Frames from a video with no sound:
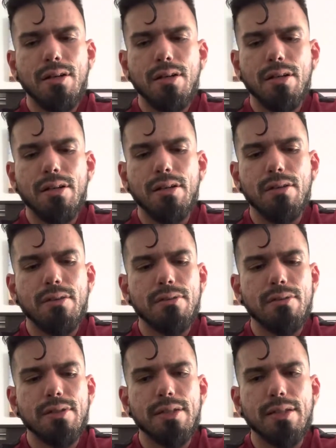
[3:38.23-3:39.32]

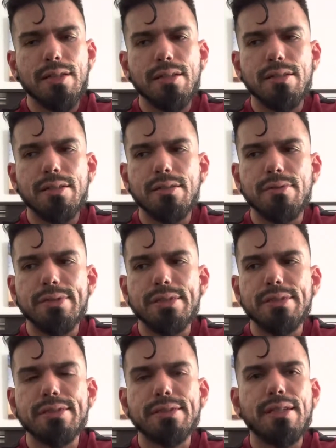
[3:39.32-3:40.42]
we
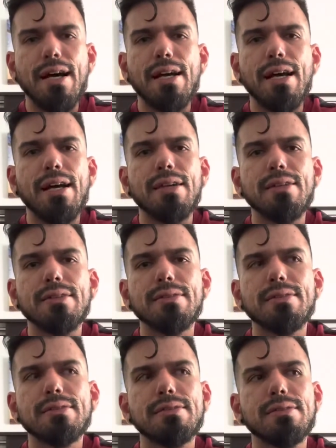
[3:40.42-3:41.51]
just got out
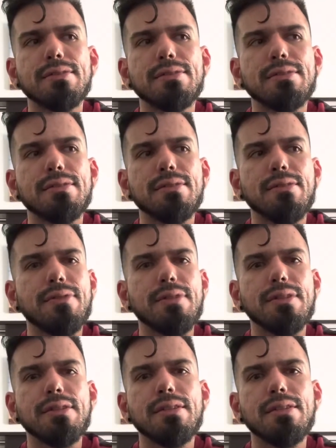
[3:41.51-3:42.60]
of
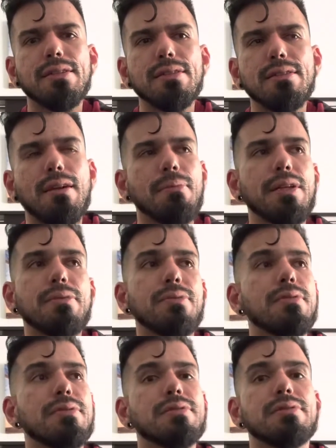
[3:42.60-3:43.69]
we
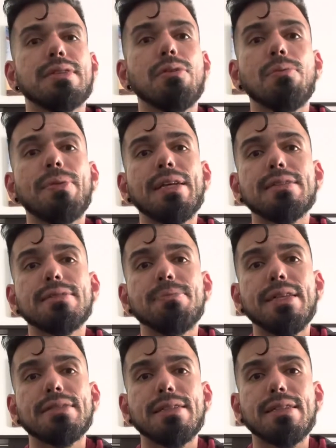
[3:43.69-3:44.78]
were still
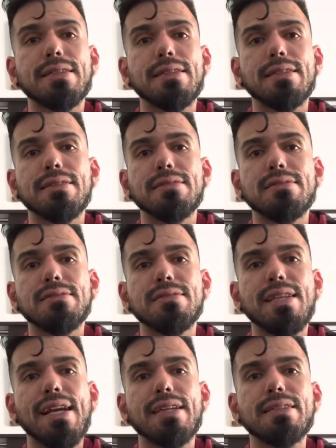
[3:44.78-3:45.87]
basically
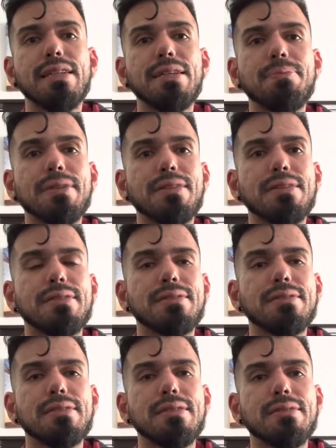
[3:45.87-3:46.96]
neck deep in a,
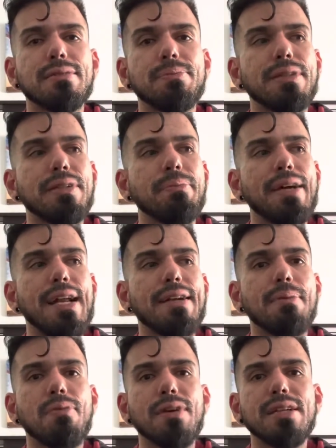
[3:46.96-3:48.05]
pretty bad
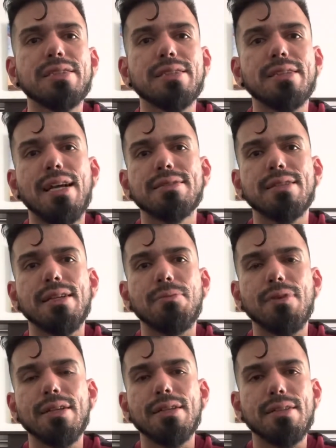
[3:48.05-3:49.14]
depression that time,
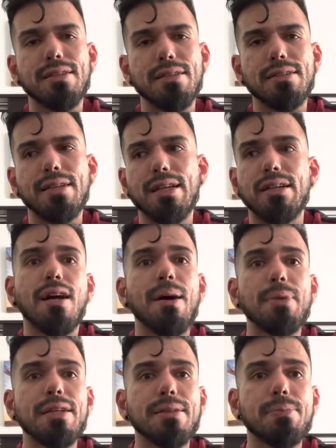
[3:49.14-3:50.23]
right?
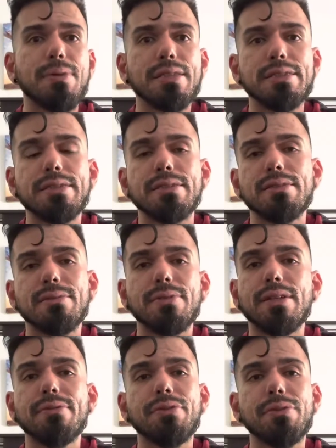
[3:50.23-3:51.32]
Economic depression or
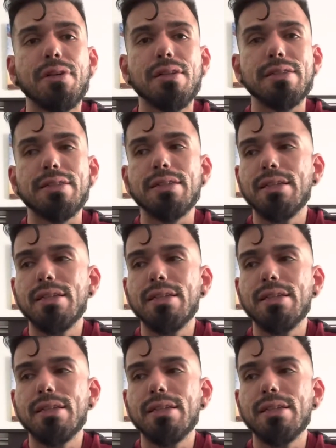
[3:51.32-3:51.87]
whatever you call it.